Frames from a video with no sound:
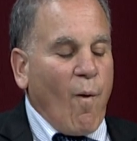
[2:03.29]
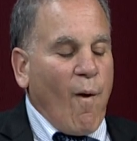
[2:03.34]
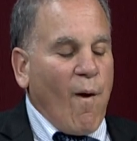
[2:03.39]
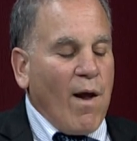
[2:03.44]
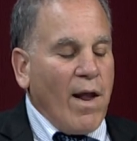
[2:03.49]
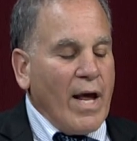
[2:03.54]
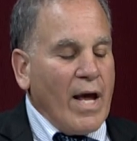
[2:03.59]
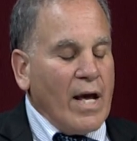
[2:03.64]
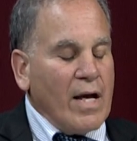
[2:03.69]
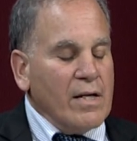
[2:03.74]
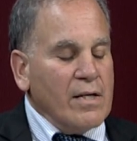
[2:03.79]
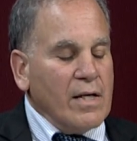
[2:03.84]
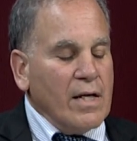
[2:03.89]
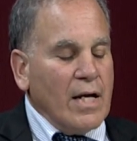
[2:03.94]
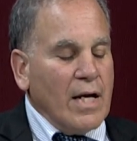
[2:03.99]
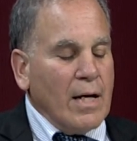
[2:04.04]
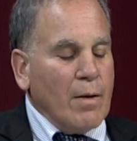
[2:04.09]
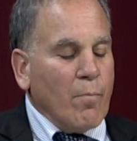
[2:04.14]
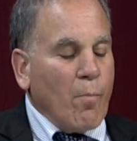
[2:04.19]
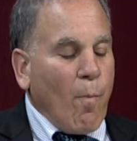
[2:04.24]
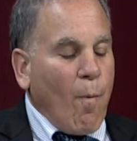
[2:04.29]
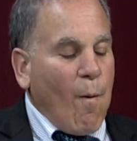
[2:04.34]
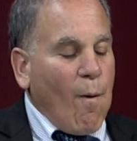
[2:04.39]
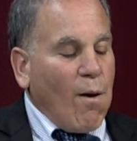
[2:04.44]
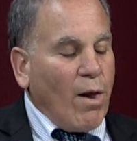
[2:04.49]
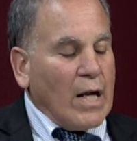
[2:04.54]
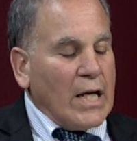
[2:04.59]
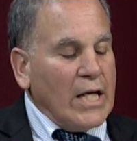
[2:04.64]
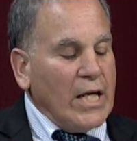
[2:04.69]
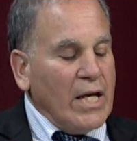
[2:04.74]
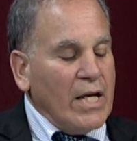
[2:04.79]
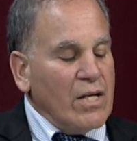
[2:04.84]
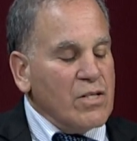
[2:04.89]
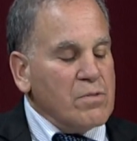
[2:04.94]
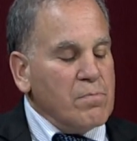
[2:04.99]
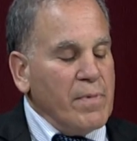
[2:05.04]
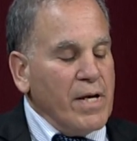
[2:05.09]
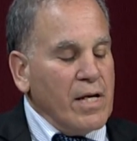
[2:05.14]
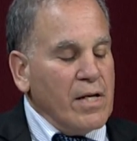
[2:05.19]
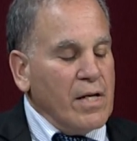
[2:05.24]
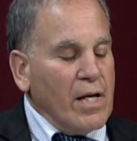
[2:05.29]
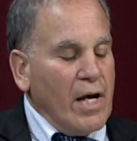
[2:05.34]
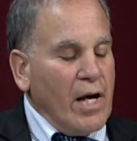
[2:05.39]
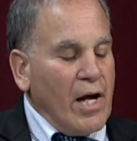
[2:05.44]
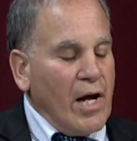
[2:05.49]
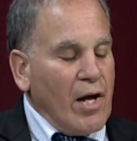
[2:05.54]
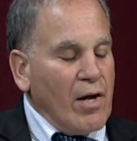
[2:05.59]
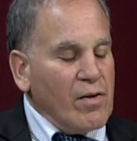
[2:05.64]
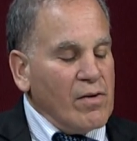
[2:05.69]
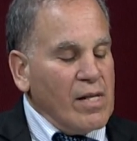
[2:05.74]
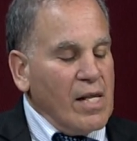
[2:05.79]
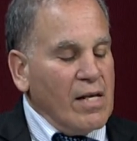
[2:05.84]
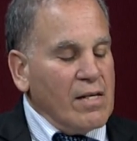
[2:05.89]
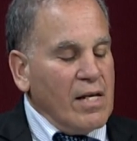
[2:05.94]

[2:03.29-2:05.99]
and he has been a